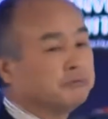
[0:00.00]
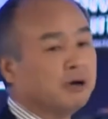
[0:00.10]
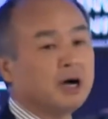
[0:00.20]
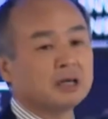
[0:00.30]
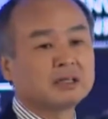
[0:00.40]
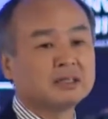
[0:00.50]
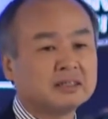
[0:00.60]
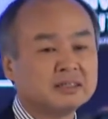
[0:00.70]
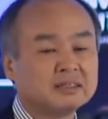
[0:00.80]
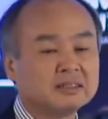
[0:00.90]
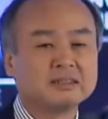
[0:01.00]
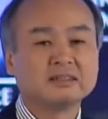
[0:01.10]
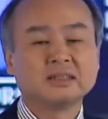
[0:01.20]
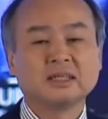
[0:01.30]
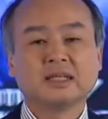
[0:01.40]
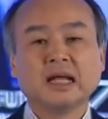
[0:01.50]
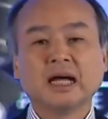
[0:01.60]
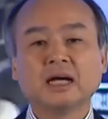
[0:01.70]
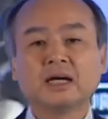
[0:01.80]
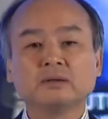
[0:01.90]
rock. And
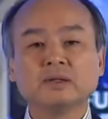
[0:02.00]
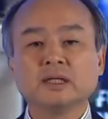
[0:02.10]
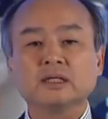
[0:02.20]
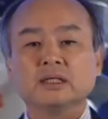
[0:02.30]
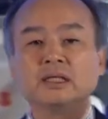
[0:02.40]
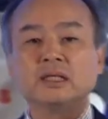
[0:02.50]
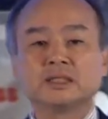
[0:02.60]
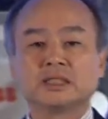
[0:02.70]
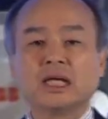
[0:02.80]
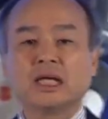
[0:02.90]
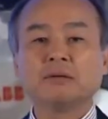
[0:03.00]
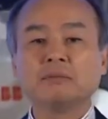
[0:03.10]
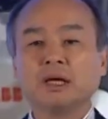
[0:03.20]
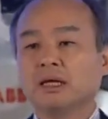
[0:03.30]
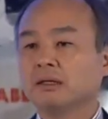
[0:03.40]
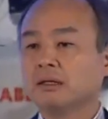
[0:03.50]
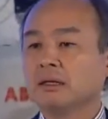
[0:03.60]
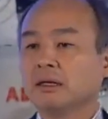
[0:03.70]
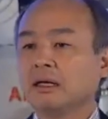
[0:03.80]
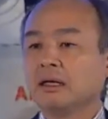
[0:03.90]
now in the same
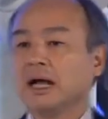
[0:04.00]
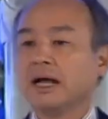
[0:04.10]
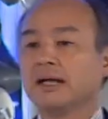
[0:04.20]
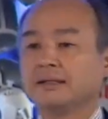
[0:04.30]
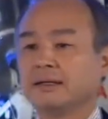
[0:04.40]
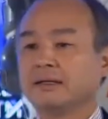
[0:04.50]
hand